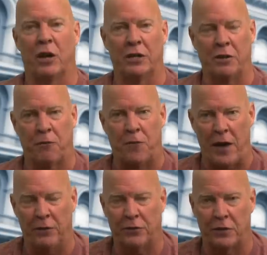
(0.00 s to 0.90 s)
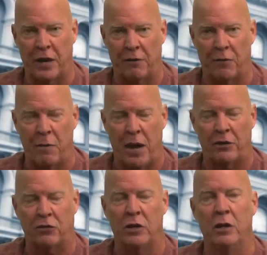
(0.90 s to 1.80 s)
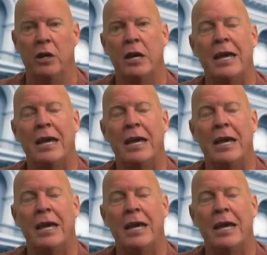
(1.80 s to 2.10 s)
a defense to defamation